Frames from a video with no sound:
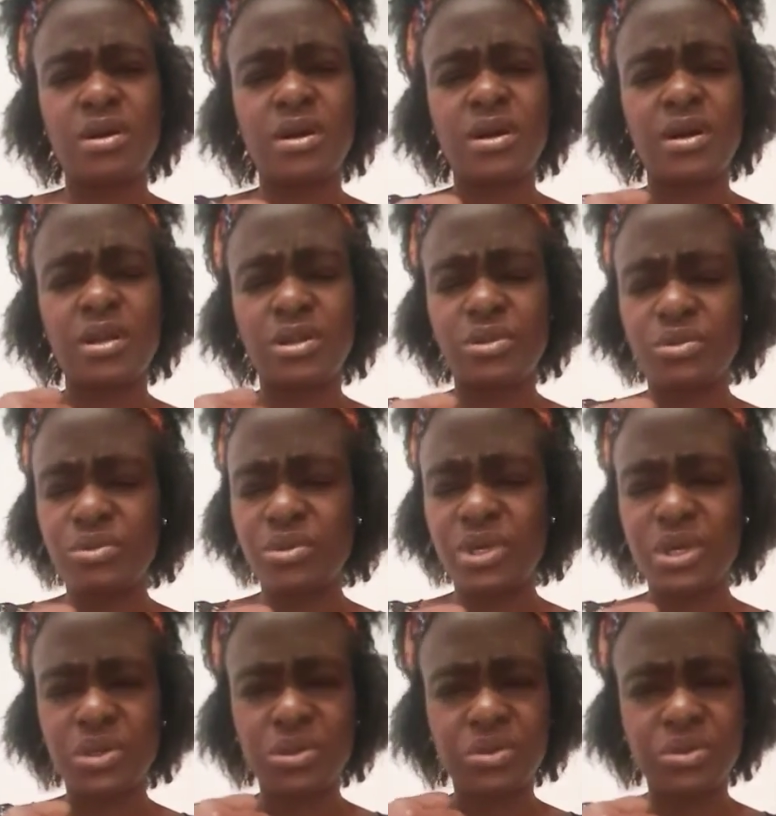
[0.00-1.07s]

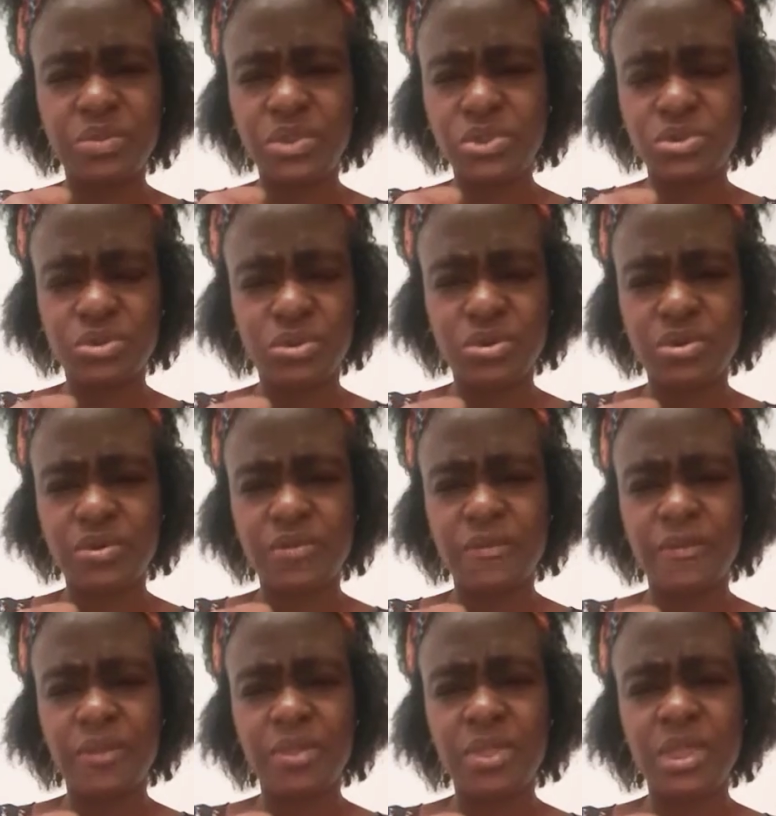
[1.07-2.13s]
Hallelujah. Glory be to God.
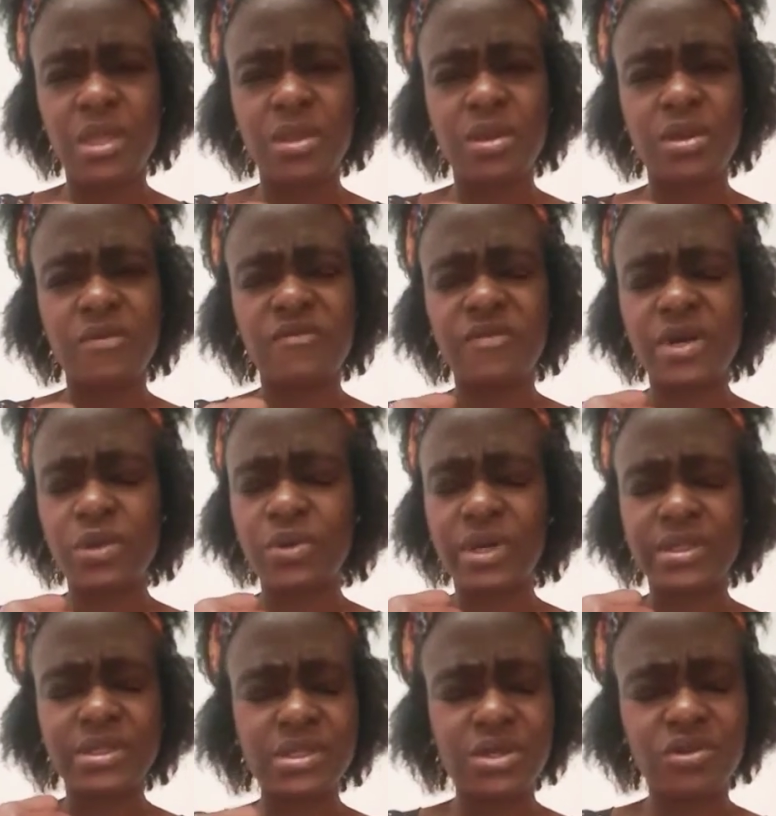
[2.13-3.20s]
Father, I
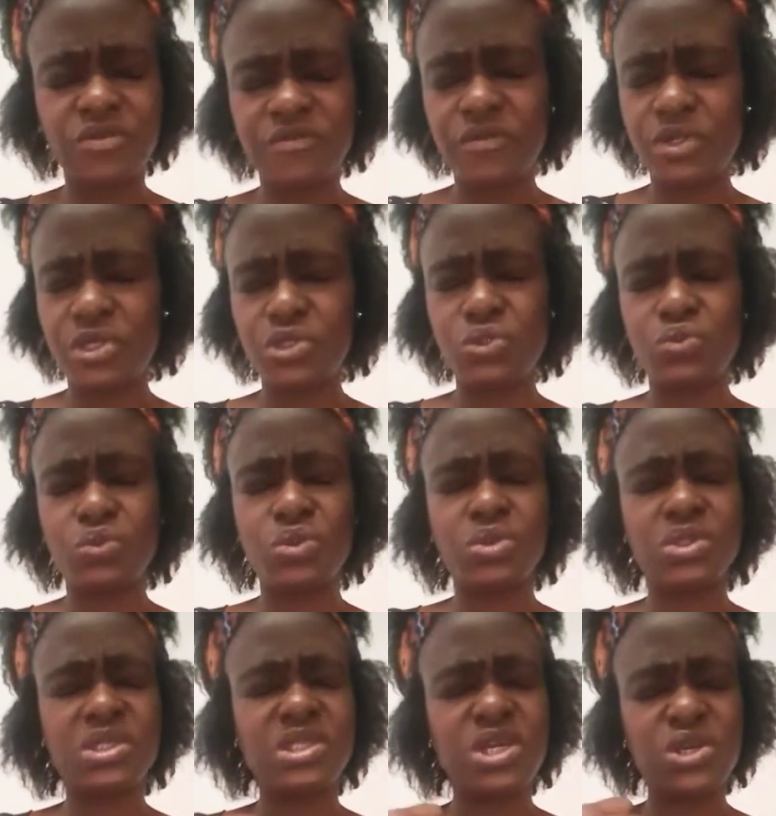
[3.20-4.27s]
thank you for this word.
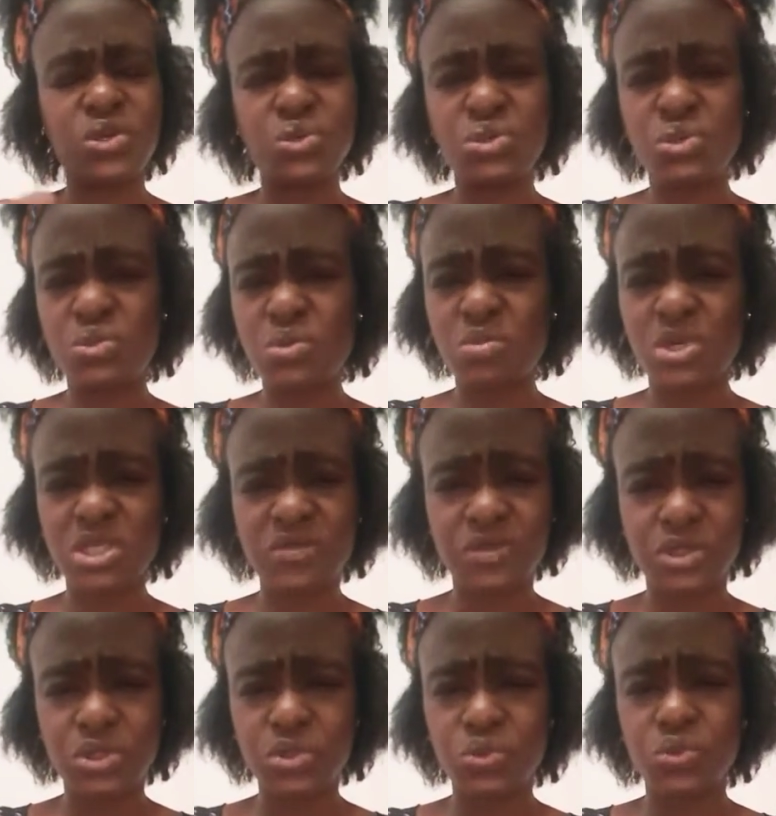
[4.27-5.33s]
Thank you so much for
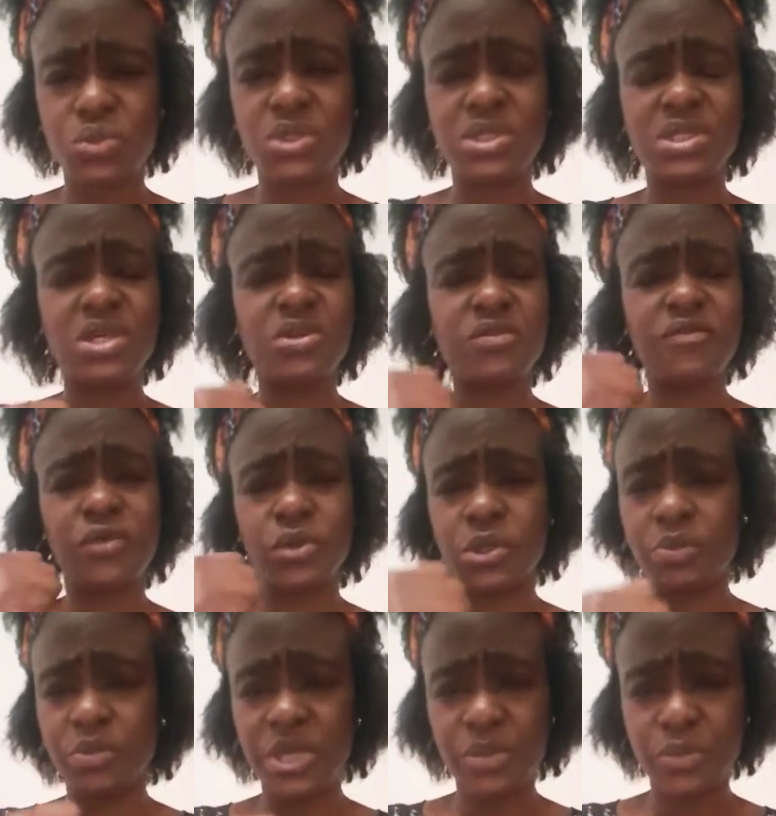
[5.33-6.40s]
this word. Thank you for your
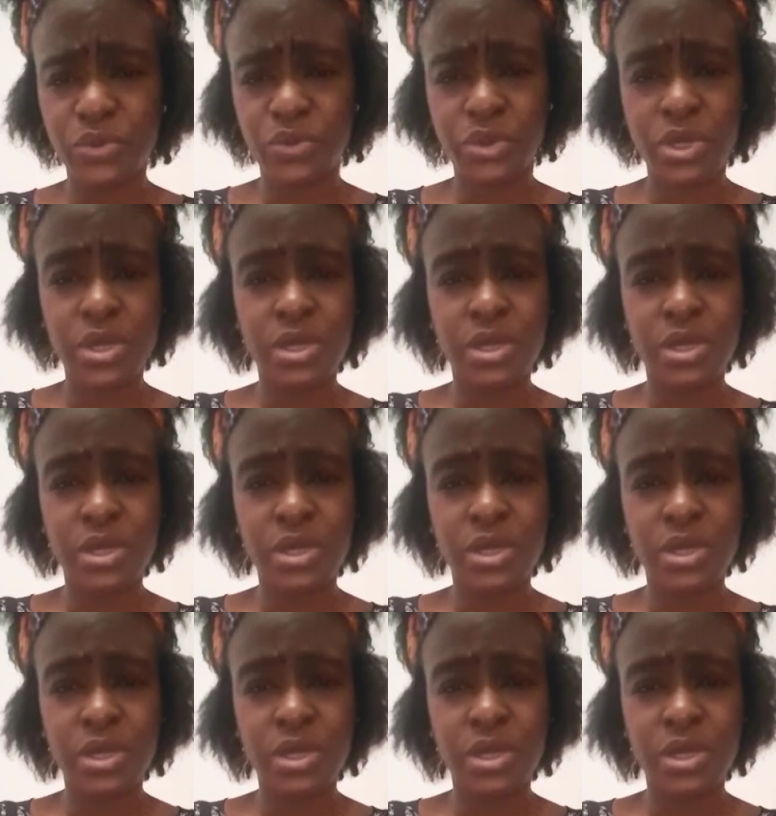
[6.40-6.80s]
people.